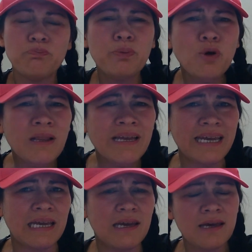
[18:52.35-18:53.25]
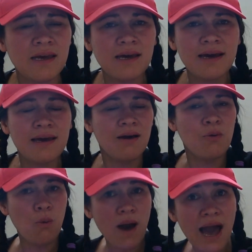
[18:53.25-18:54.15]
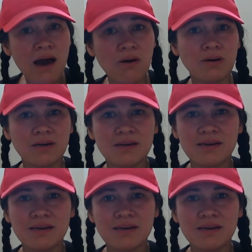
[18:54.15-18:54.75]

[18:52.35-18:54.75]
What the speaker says: bully. Wow.